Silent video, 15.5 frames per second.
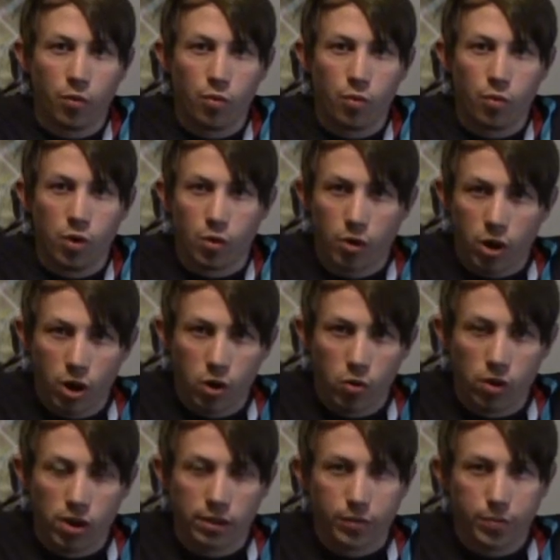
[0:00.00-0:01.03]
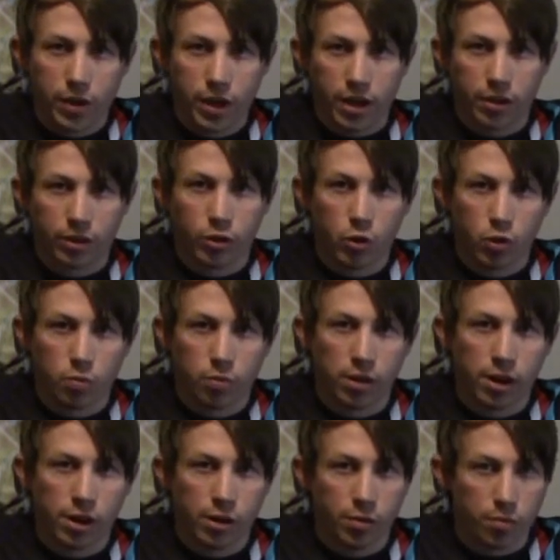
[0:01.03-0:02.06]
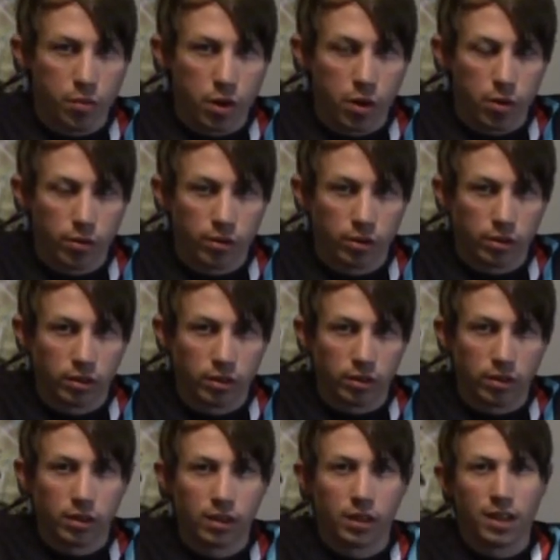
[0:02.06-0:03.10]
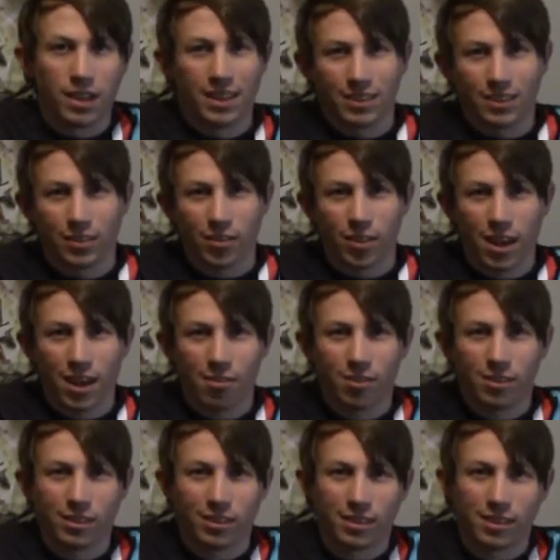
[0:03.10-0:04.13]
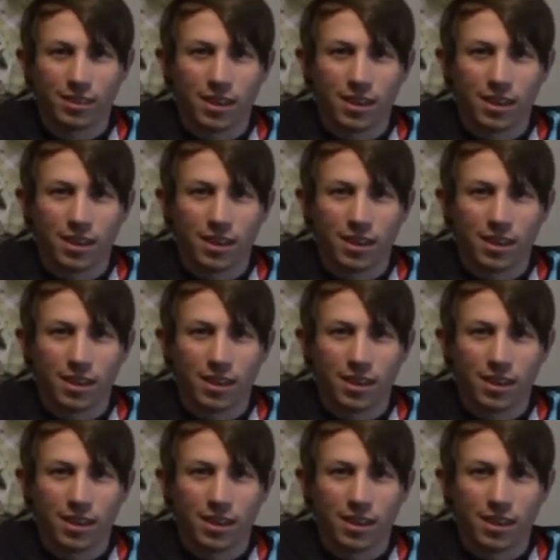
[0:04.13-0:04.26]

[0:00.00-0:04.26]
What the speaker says: won't always pick 2-player modes. So that was...